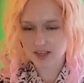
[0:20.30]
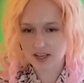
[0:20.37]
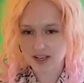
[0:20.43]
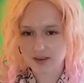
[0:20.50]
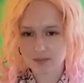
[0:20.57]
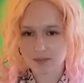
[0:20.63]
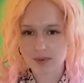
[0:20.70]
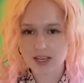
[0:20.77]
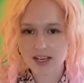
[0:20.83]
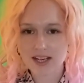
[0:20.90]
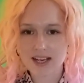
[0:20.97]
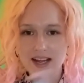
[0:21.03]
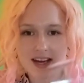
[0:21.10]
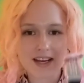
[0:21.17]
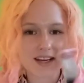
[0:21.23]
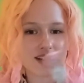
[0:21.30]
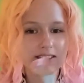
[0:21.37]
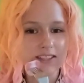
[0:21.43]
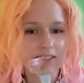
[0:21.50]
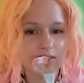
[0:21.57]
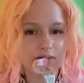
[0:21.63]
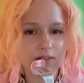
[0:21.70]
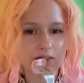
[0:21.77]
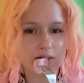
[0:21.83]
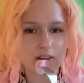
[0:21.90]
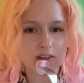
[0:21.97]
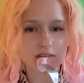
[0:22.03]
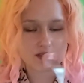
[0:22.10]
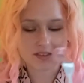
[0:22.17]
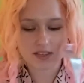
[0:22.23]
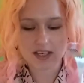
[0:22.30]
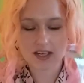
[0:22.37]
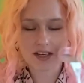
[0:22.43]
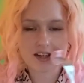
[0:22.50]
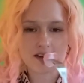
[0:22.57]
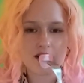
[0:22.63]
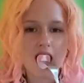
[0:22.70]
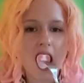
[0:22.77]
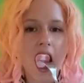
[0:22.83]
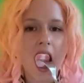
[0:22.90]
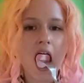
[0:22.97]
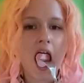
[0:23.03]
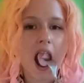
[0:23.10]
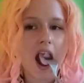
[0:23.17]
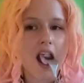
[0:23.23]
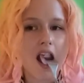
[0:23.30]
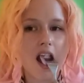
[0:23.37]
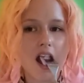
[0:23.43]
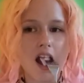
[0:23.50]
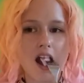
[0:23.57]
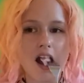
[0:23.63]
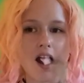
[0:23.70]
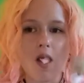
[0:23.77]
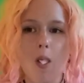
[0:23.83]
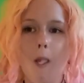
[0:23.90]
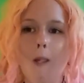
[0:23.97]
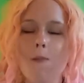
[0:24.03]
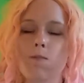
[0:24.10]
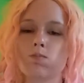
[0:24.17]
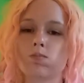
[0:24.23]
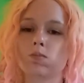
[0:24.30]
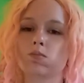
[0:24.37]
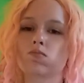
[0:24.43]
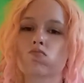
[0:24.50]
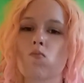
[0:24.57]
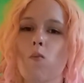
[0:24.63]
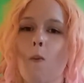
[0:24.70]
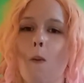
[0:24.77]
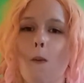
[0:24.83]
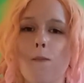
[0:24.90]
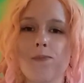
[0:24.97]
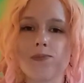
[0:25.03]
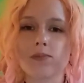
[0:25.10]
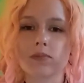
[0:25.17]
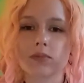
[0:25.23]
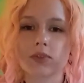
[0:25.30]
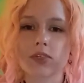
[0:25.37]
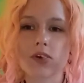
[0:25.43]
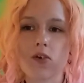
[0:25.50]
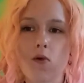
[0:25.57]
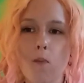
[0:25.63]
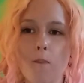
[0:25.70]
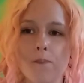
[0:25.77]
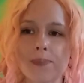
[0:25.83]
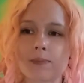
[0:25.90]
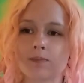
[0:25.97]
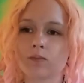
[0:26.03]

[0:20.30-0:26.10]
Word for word: the pig candies for dinner. Um, so